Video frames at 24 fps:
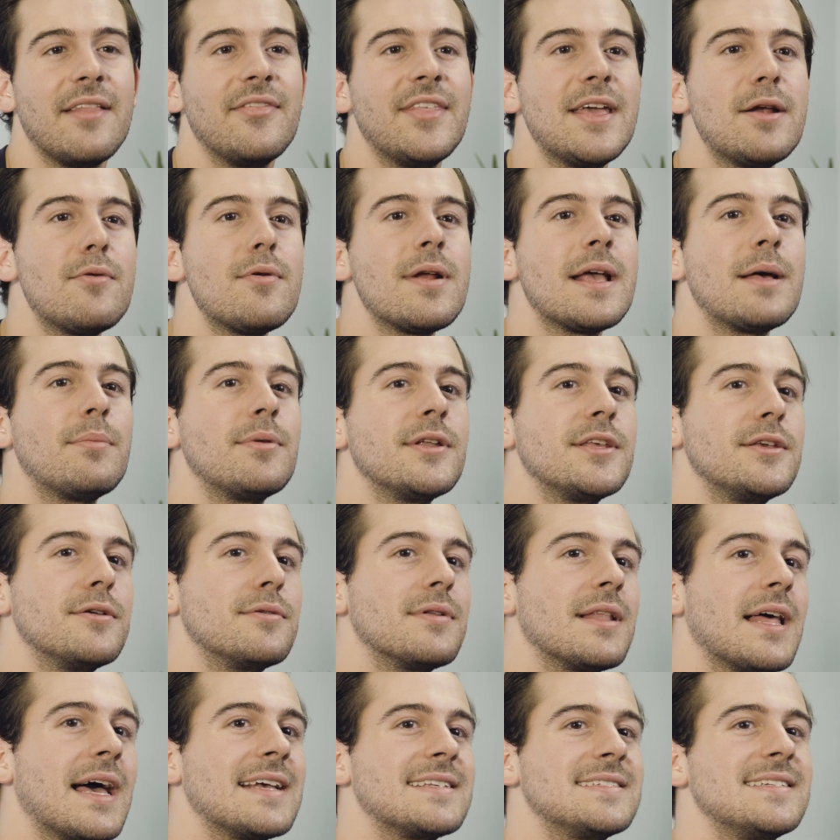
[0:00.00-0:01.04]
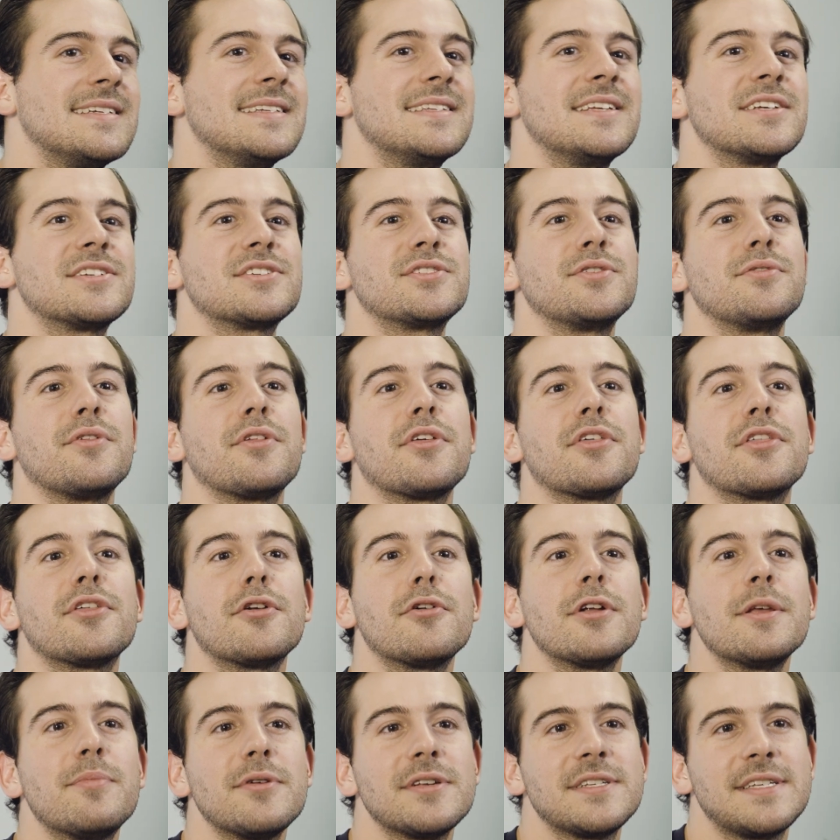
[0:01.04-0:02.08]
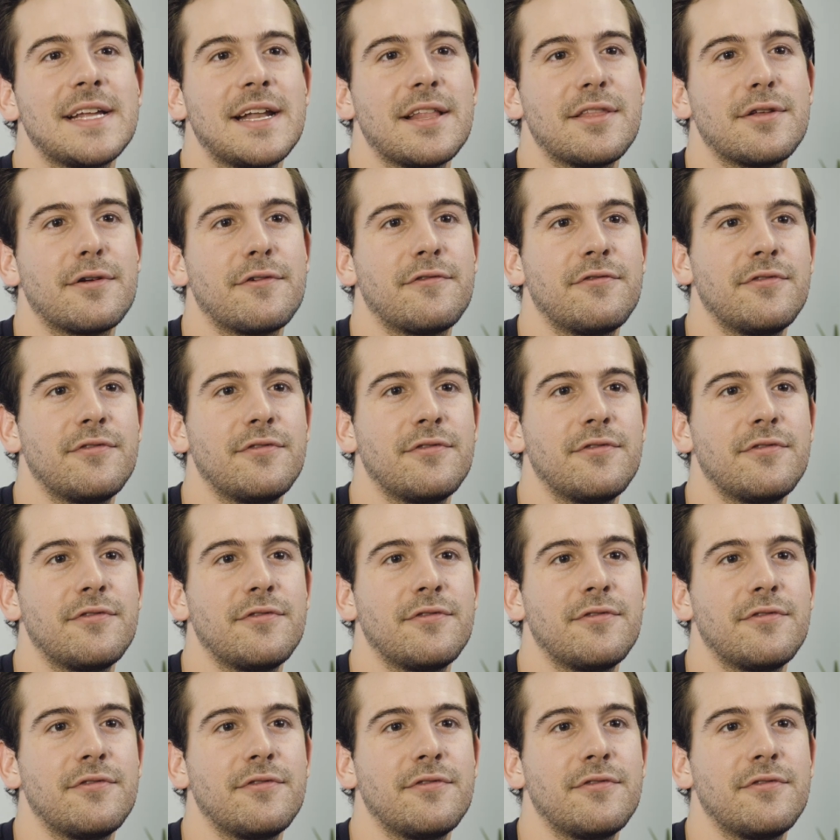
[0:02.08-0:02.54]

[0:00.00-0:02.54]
they were able to utilize an additional 30% of their